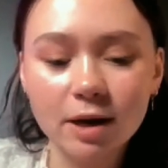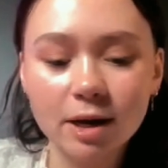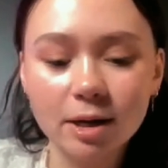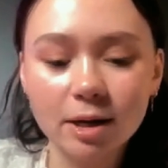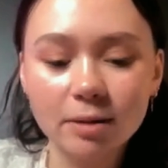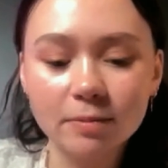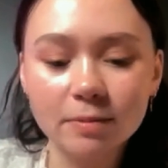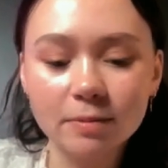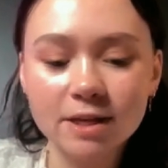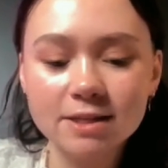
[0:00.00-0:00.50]

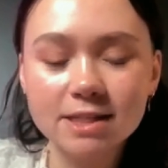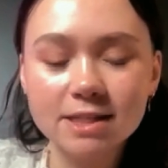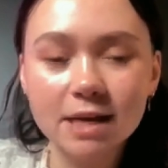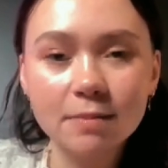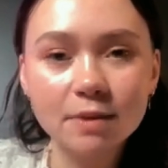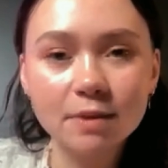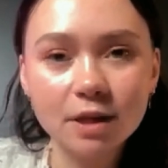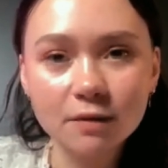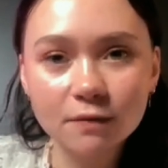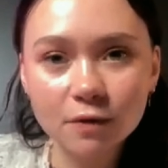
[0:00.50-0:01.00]
And
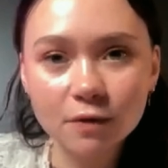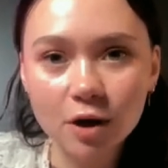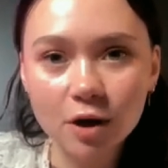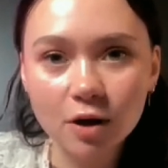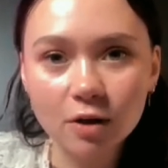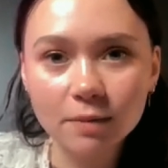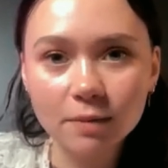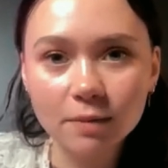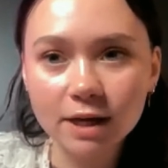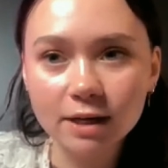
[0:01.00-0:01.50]
same thing for
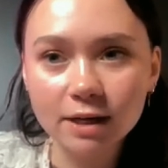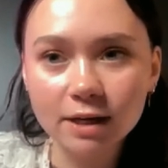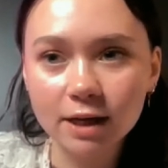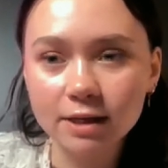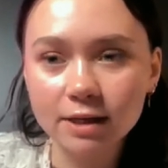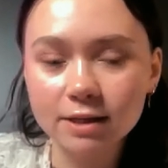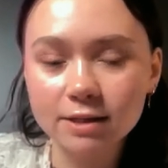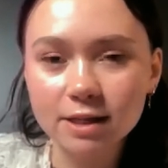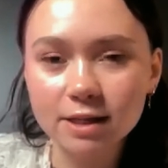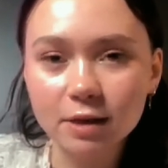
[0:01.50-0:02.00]
all of my
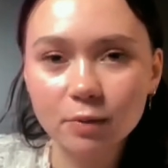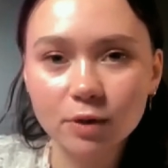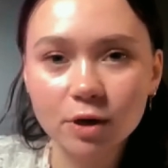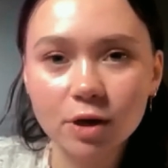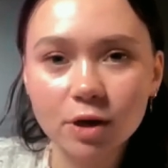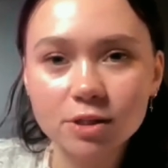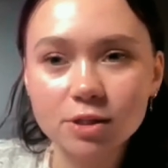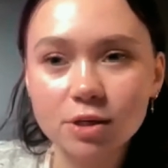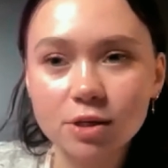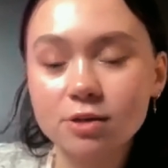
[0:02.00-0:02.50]
clients. Like we
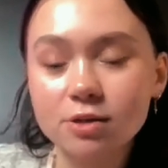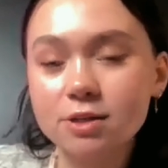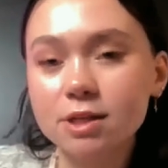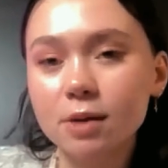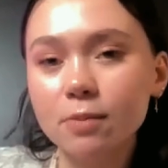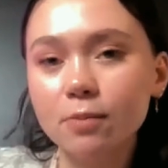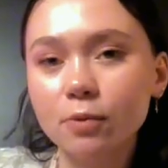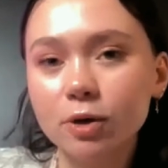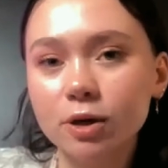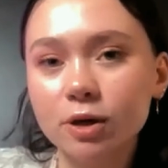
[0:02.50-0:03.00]
all start
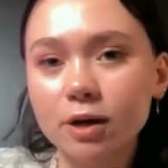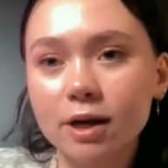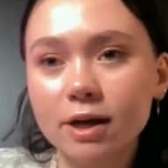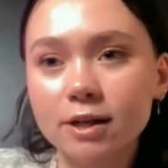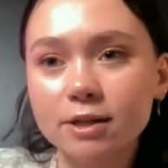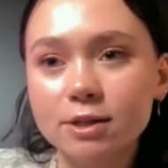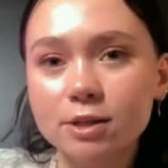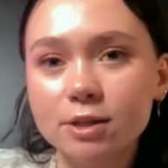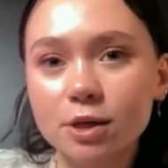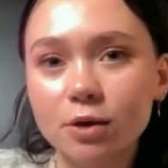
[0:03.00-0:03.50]
somewhere.
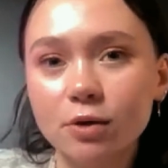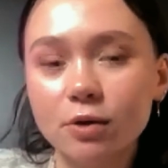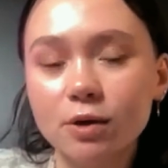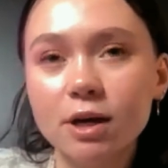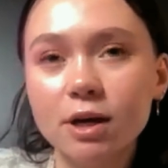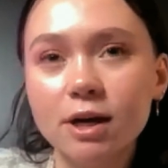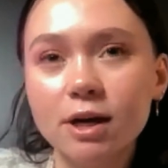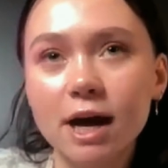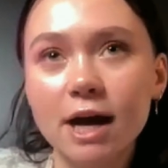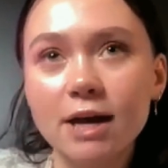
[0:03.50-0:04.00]
And so
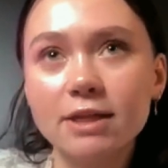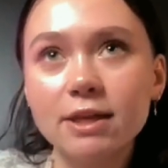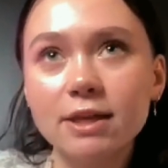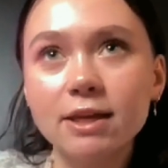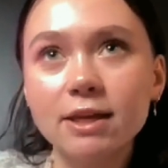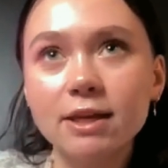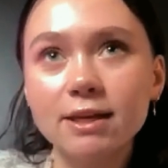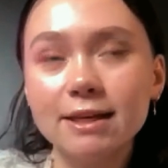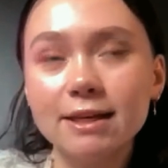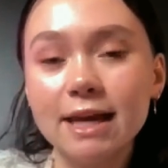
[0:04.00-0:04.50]
I
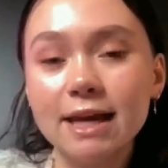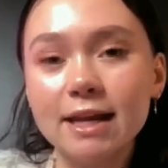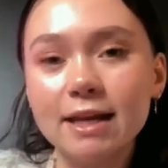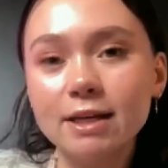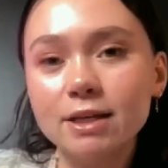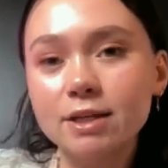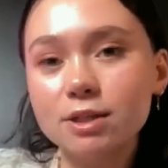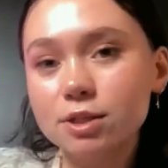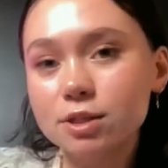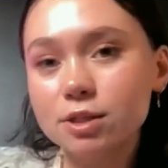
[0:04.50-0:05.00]
think
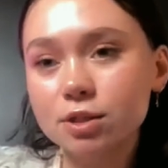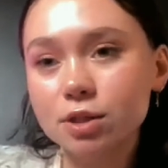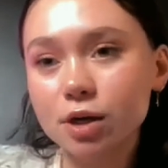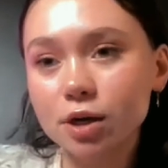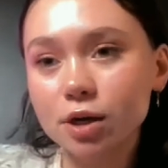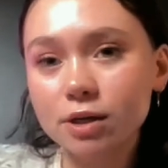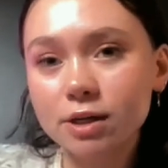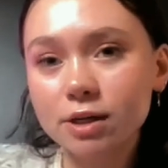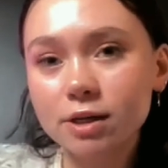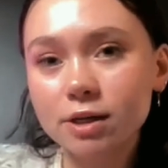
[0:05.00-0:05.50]
getting
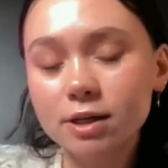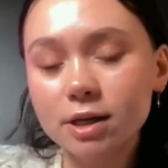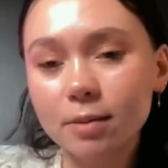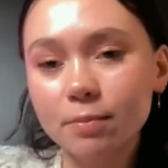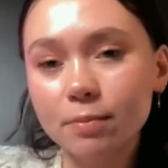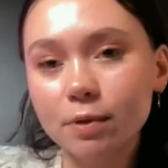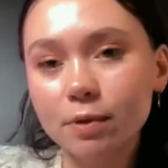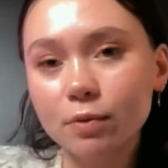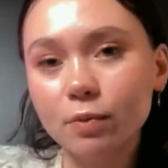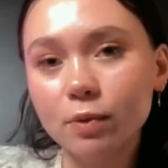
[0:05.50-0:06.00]
started,
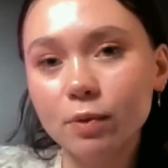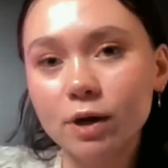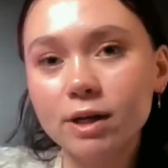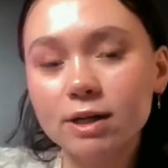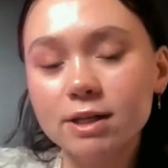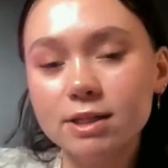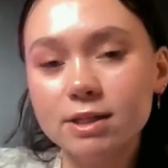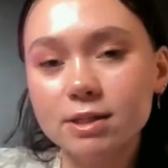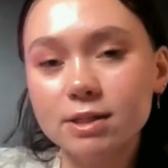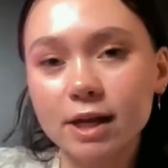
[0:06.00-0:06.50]
number
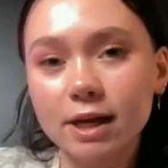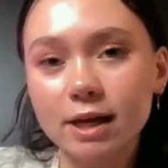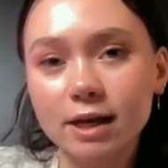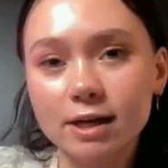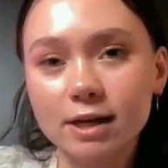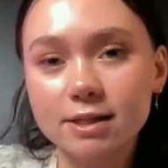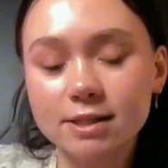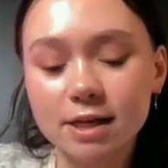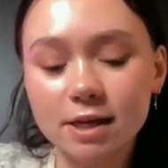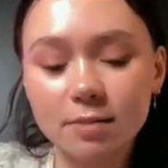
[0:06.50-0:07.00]
one, is like
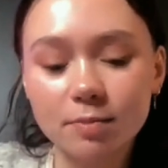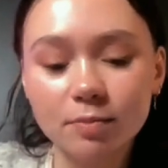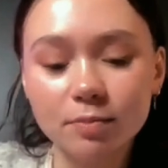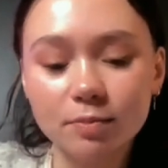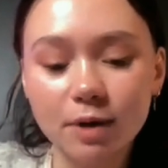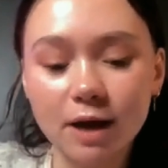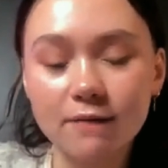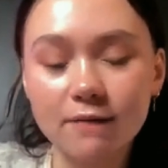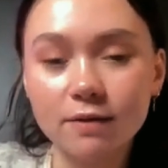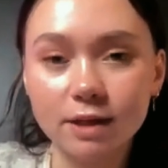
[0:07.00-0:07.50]
I said,
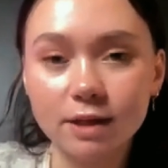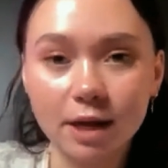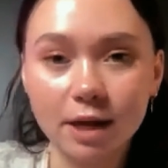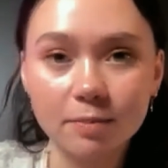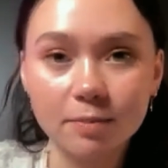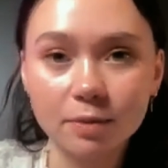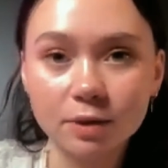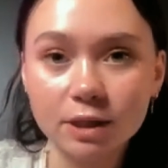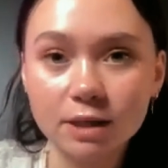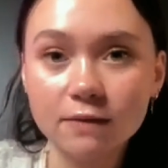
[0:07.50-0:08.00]
having
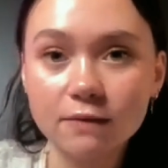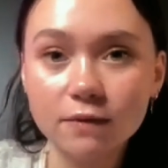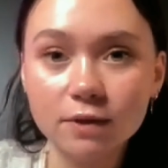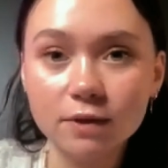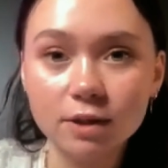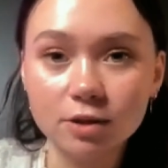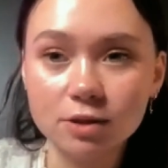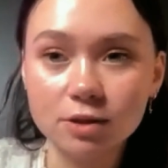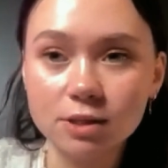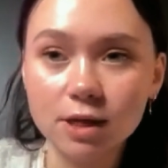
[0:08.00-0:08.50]
that belief
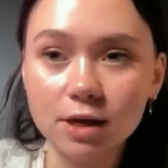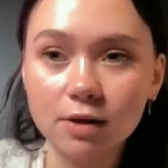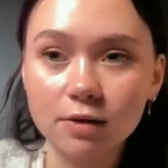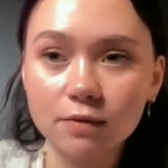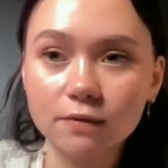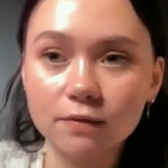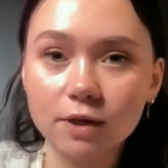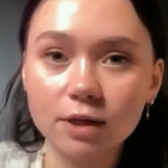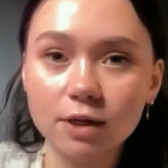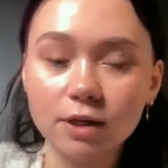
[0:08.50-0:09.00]
in
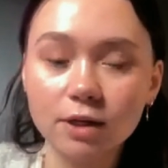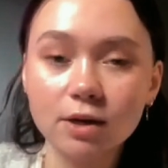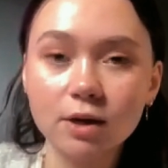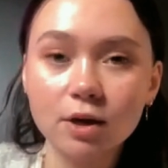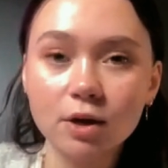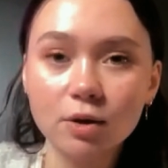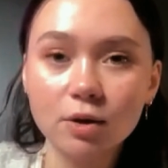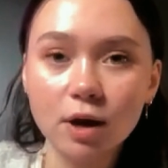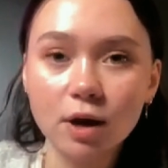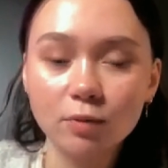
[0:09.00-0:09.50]
yourself and
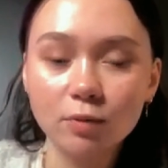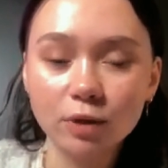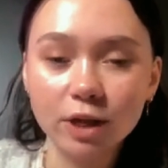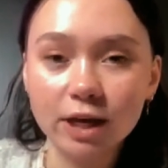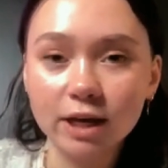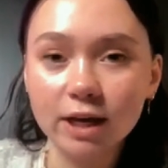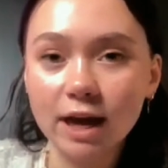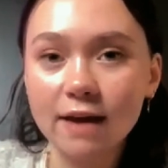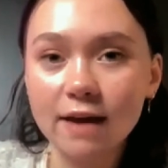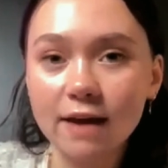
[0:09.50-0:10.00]

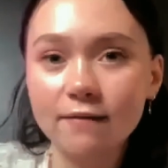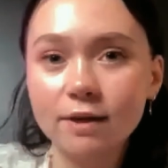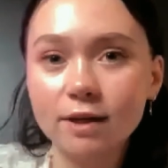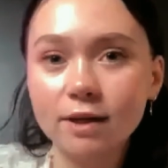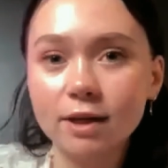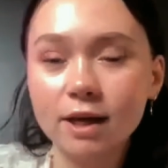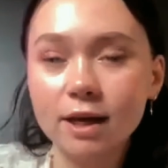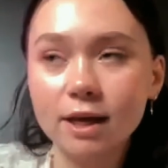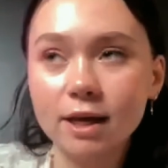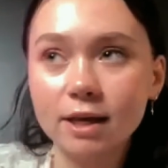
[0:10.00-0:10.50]
like
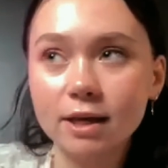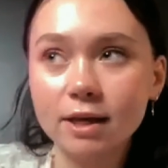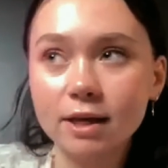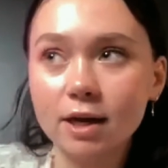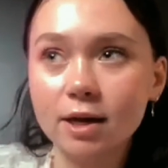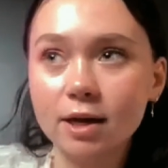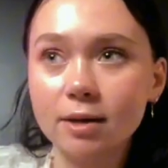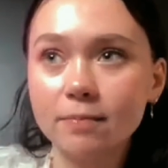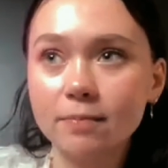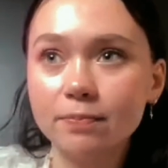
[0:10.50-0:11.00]
having
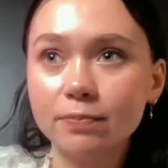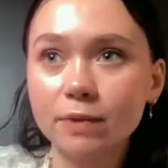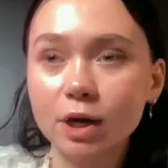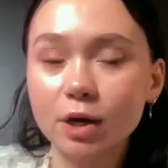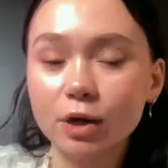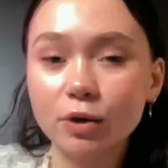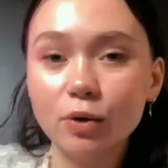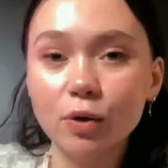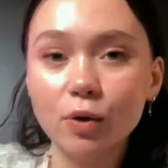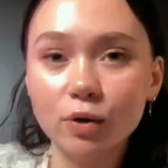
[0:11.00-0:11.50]
a
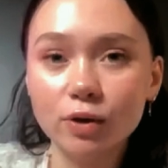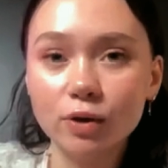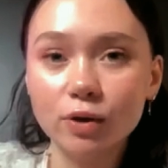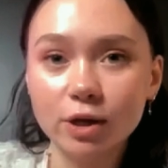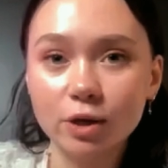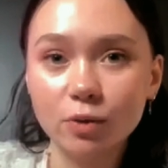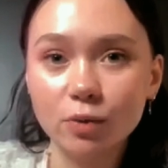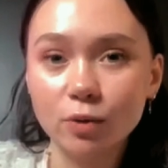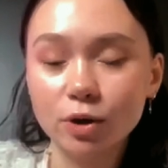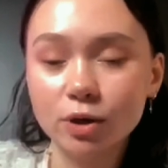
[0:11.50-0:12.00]
goal
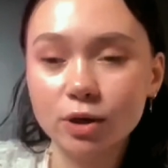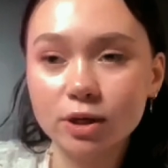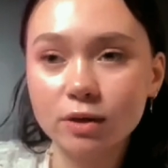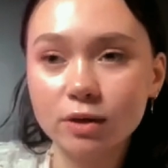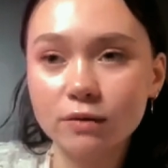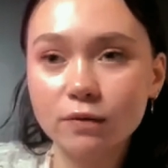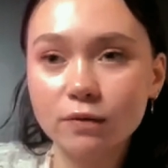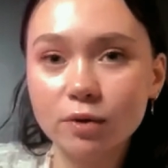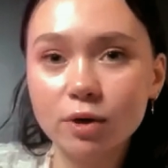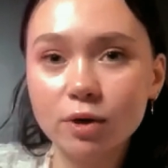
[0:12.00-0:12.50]
that you're
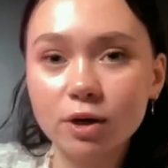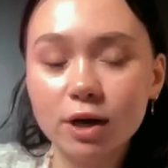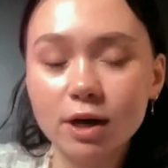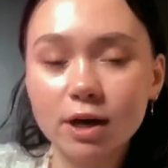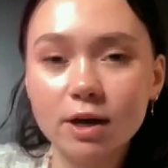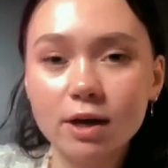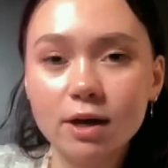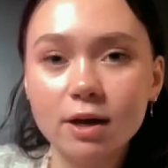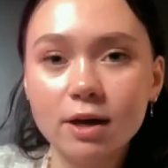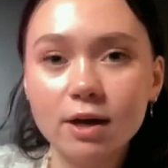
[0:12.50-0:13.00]
working for
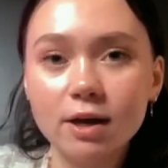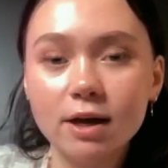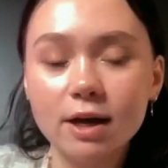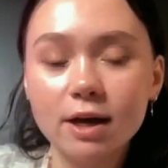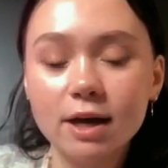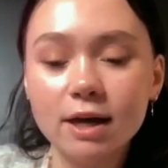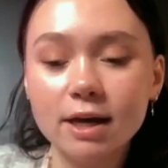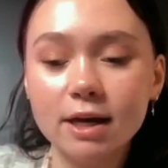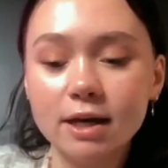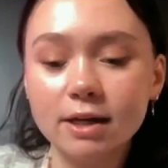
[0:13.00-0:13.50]

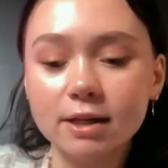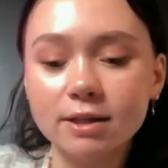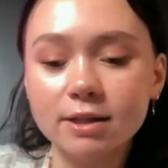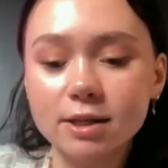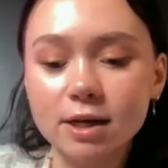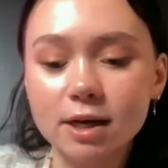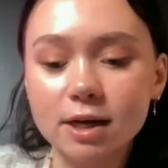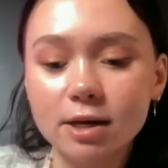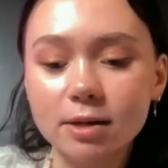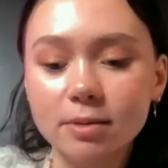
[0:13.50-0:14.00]

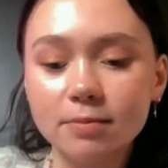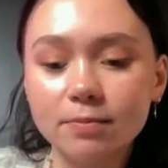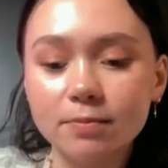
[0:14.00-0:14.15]
and